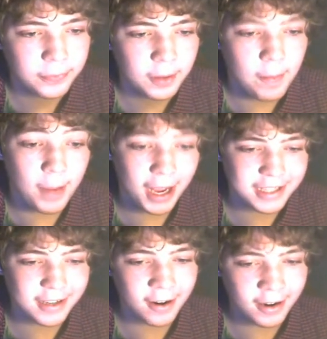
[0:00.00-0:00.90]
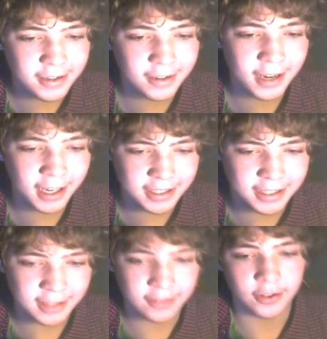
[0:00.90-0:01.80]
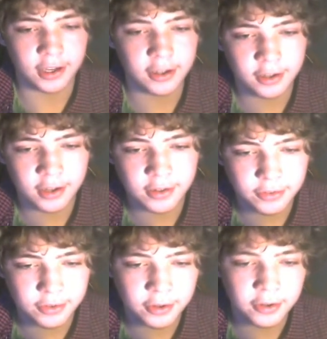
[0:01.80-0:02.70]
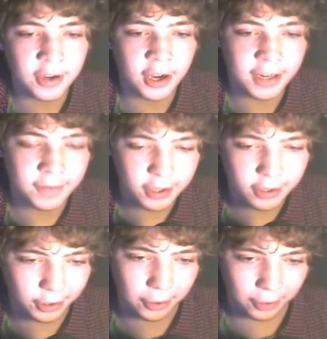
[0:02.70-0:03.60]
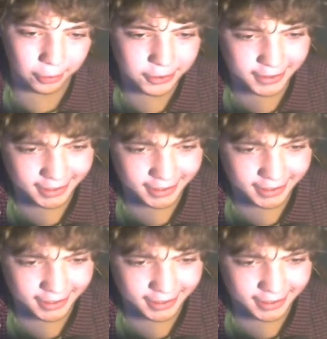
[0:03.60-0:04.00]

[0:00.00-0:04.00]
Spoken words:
Best art direction, Psychonauts 2, not even close.